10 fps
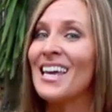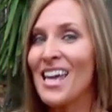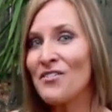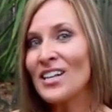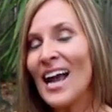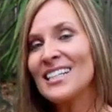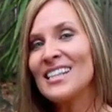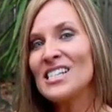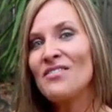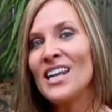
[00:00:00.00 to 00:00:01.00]
If you like
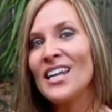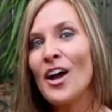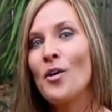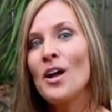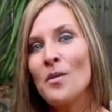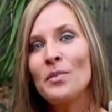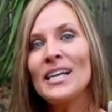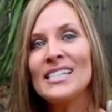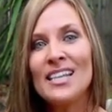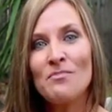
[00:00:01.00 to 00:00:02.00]
this video,
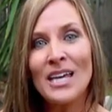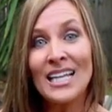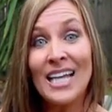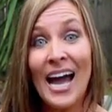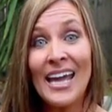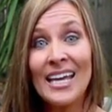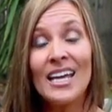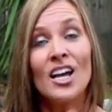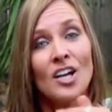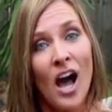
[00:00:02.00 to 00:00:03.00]
please give me a like,
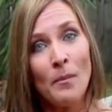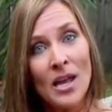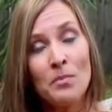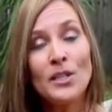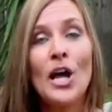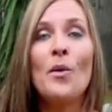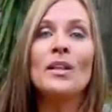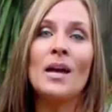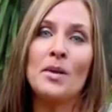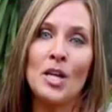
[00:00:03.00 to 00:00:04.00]
comment below and
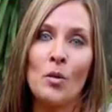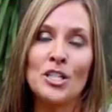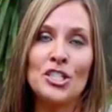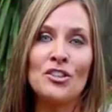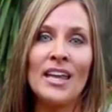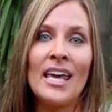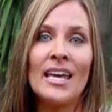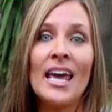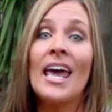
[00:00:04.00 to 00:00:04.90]
let me know what you think.